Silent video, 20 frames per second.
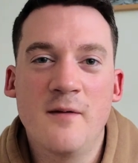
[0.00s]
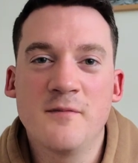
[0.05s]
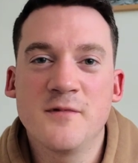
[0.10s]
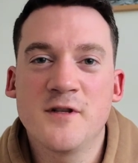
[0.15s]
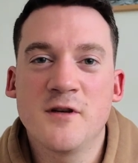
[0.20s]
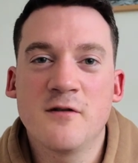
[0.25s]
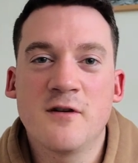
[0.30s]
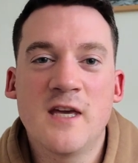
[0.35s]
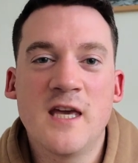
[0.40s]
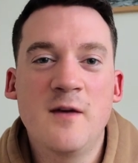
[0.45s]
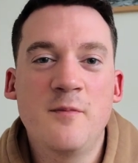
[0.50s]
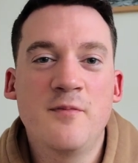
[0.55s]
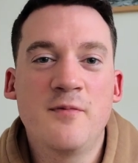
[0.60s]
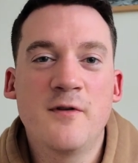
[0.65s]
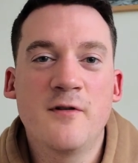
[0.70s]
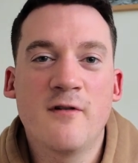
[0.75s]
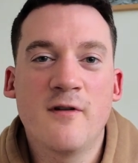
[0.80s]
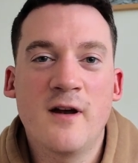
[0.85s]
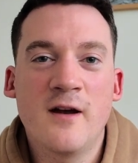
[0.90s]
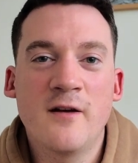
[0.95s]
So keep
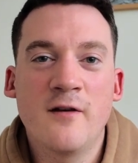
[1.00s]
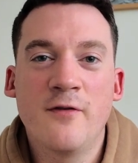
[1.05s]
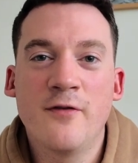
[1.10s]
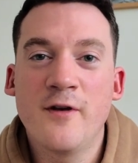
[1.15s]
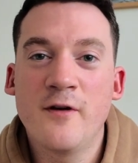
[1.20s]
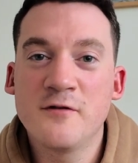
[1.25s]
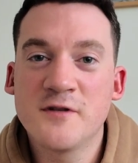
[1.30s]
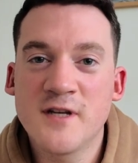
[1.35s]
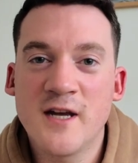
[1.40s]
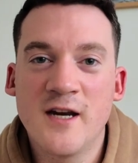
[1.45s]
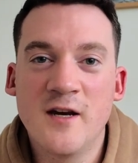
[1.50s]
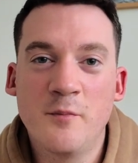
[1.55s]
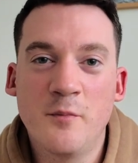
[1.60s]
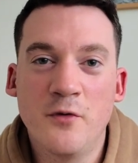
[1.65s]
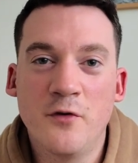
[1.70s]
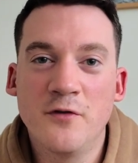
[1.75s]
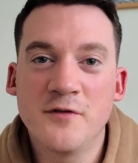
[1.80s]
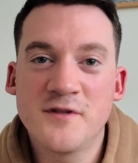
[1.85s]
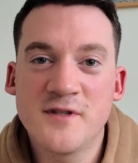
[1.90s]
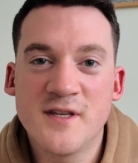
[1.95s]
your eye on those kind of
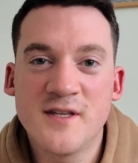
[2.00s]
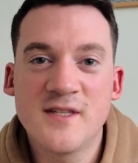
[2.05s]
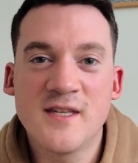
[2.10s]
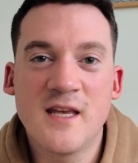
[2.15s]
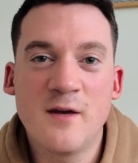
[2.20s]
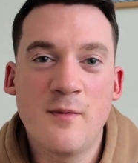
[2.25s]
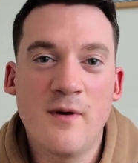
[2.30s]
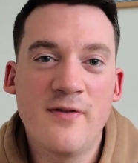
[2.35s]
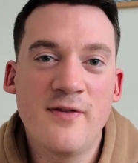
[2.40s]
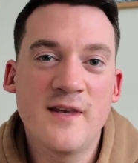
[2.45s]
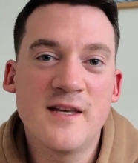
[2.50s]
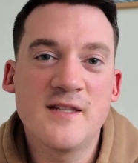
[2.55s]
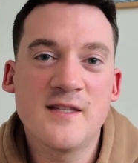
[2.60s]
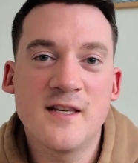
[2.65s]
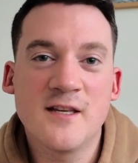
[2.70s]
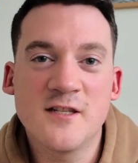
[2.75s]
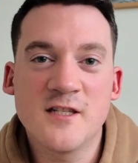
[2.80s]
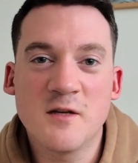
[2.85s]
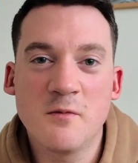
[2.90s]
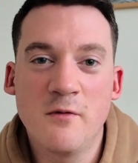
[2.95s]
boards to see when these
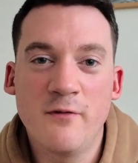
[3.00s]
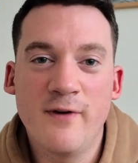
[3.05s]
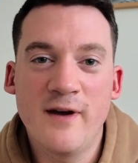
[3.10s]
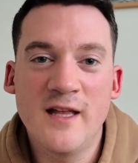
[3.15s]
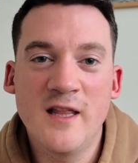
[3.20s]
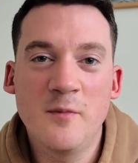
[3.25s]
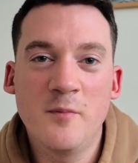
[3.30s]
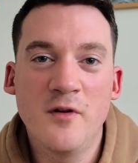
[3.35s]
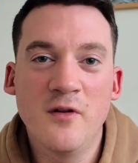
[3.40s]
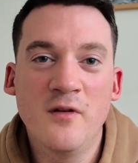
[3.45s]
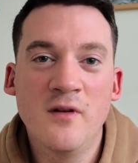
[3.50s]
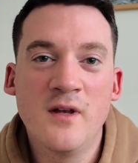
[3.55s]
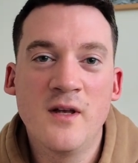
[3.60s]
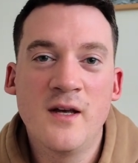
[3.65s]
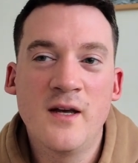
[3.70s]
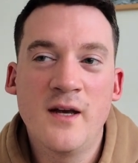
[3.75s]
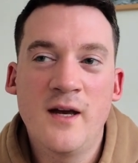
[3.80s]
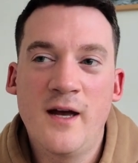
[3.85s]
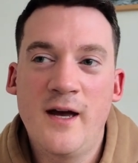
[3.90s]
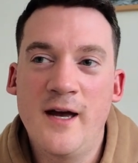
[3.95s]
things come available,
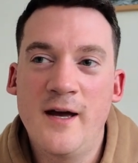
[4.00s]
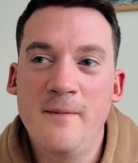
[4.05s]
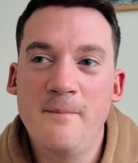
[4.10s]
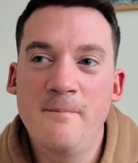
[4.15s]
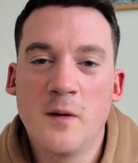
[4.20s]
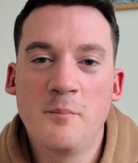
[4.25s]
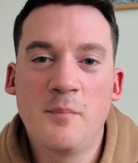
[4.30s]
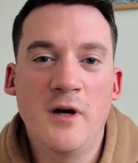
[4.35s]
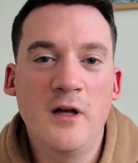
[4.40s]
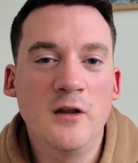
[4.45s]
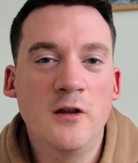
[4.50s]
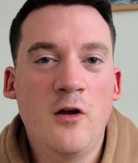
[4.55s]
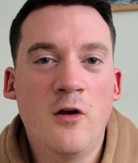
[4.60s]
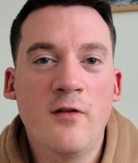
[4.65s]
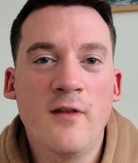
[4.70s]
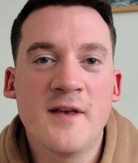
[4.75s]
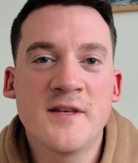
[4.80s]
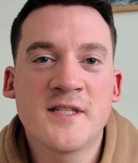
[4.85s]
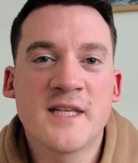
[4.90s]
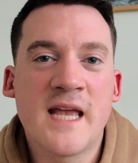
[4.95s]
but a
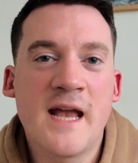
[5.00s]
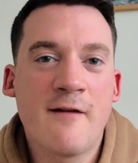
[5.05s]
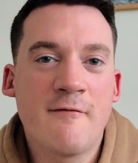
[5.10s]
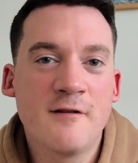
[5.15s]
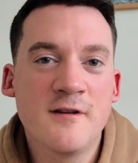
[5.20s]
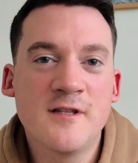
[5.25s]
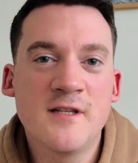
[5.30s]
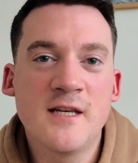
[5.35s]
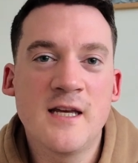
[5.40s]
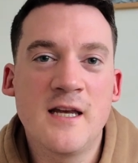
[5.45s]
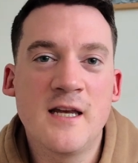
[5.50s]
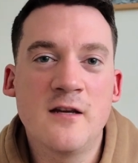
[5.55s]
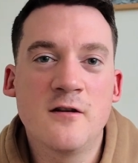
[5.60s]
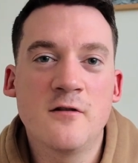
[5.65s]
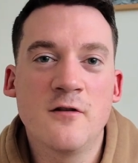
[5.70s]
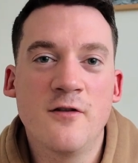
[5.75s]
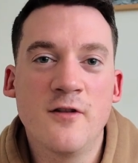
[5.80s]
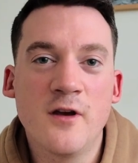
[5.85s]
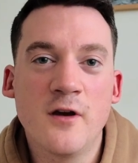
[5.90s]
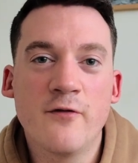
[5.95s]
lot less guaranteed
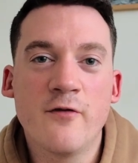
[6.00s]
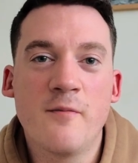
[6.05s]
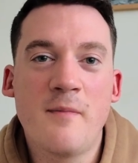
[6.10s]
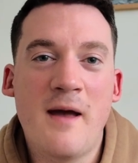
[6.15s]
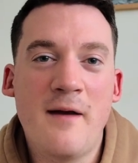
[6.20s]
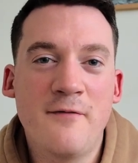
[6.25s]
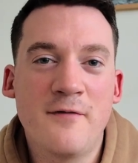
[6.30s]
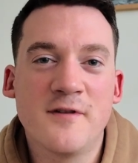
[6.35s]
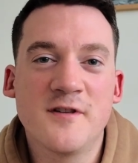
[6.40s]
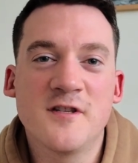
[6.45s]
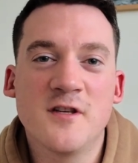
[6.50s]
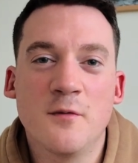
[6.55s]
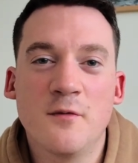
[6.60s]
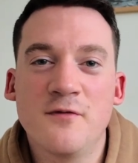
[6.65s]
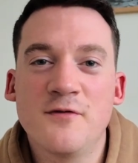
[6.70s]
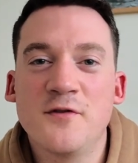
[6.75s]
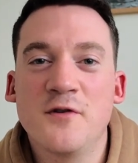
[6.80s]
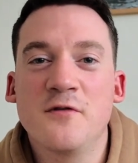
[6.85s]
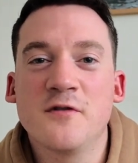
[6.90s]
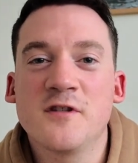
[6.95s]
than the other methods that
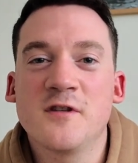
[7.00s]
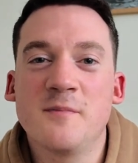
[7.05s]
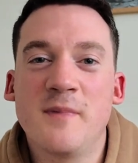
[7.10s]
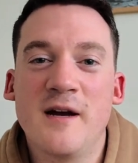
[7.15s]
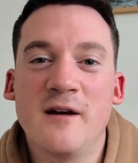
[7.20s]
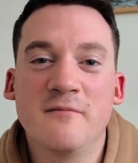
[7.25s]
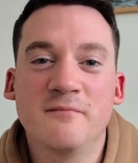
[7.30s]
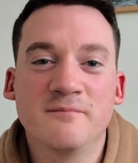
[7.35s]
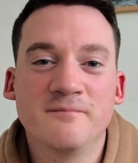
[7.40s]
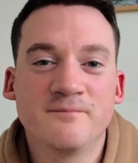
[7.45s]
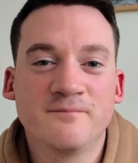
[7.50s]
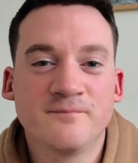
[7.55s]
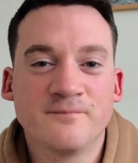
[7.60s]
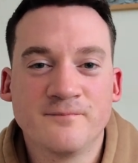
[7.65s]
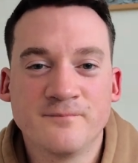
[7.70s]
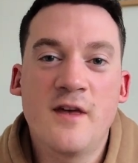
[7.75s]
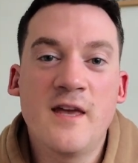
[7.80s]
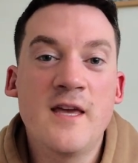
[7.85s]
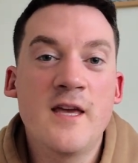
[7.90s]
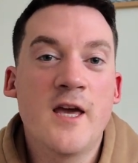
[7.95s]
we've talked about.
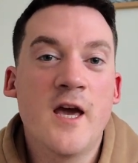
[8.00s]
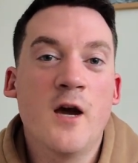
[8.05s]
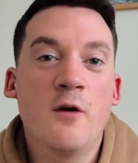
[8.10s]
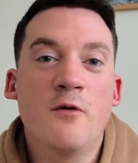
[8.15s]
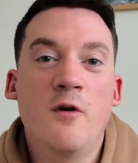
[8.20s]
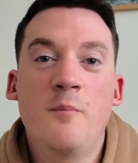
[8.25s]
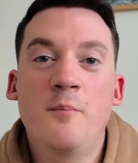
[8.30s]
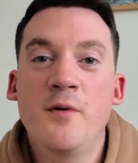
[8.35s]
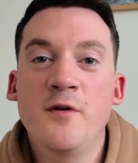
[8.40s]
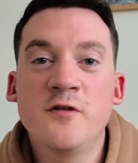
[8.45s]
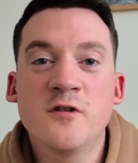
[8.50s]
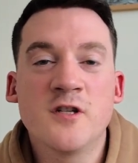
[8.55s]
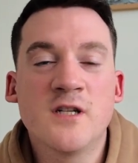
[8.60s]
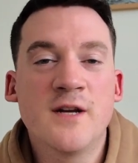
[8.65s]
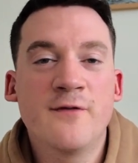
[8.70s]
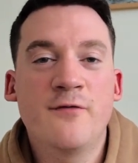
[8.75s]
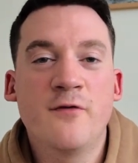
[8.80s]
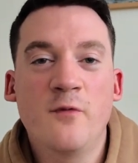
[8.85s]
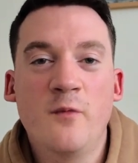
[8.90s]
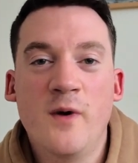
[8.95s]
So there you go, a bunch of
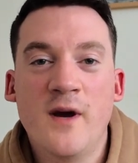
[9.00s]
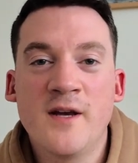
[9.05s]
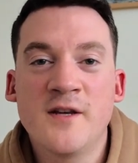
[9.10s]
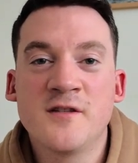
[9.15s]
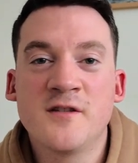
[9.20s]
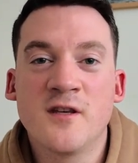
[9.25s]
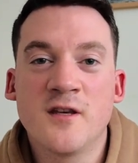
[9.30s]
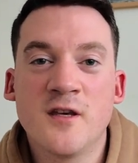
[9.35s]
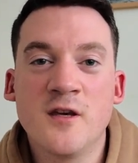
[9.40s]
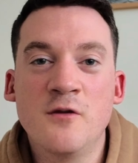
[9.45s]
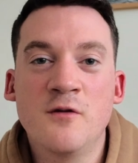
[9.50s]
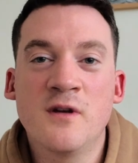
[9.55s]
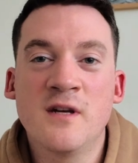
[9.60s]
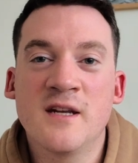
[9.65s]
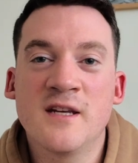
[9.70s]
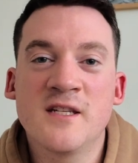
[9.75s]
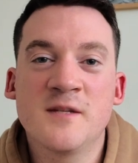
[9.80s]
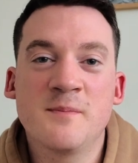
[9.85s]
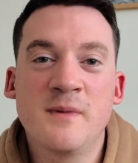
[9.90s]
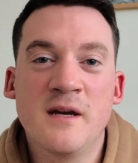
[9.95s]
different ways that you can
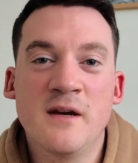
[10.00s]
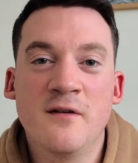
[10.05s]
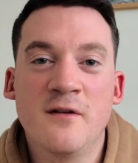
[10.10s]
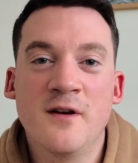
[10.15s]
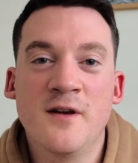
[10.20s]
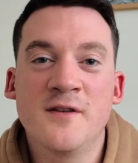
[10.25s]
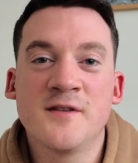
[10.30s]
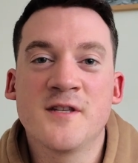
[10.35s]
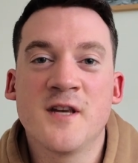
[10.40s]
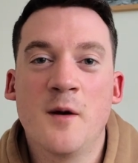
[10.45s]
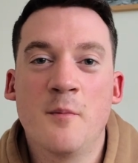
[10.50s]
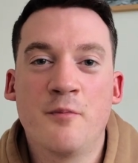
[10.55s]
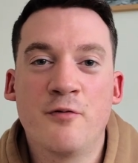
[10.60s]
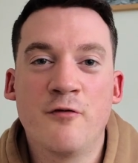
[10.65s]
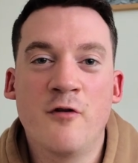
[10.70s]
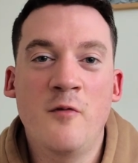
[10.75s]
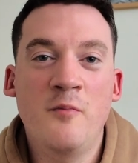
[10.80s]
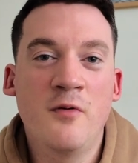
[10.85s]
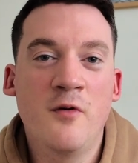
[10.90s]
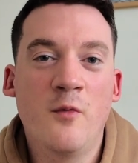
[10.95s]
experience a
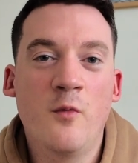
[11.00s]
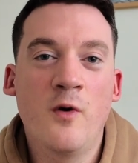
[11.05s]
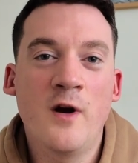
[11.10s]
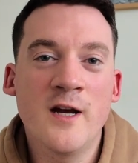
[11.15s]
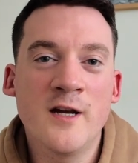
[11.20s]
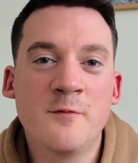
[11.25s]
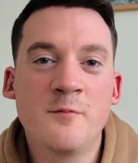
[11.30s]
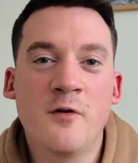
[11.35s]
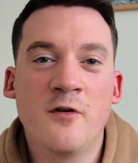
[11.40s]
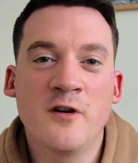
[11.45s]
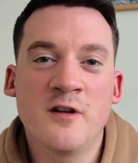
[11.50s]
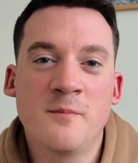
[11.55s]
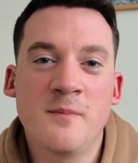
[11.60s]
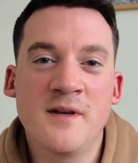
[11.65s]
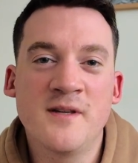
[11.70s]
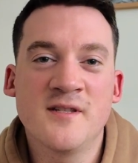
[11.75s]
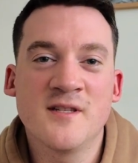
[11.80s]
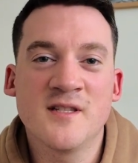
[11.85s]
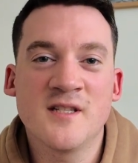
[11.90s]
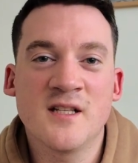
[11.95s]
proper wide body
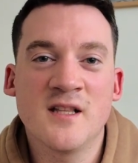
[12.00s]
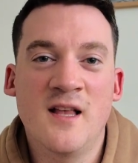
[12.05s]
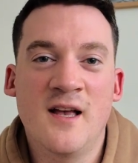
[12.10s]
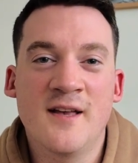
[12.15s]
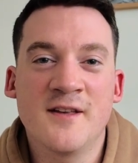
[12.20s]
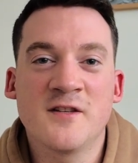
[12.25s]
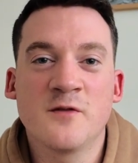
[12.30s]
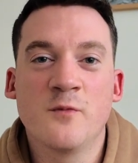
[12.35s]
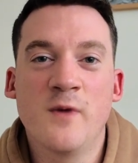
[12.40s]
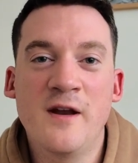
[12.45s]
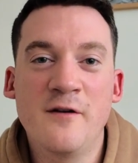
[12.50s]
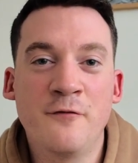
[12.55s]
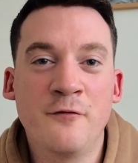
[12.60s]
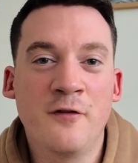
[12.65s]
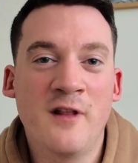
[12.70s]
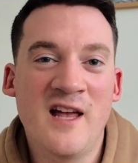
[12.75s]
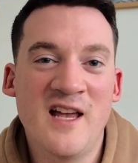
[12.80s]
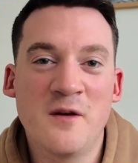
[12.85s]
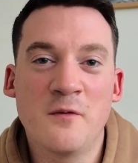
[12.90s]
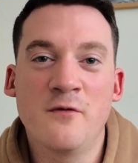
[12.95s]
business class when
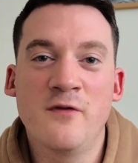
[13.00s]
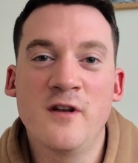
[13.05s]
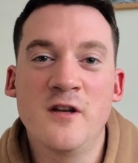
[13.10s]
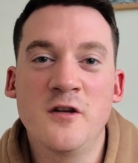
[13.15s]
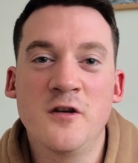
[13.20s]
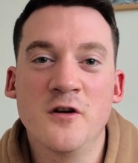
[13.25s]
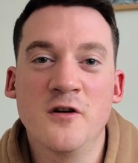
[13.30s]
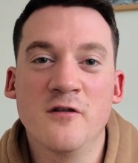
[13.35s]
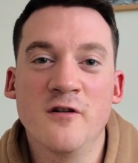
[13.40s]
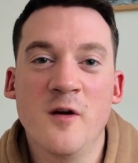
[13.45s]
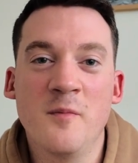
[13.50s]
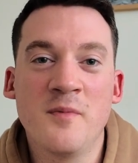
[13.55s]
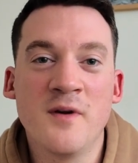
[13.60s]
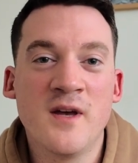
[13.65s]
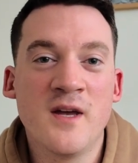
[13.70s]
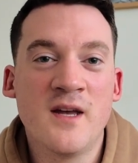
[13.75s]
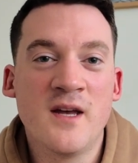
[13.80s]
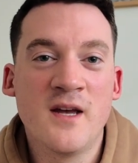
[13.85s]
flying within Europe.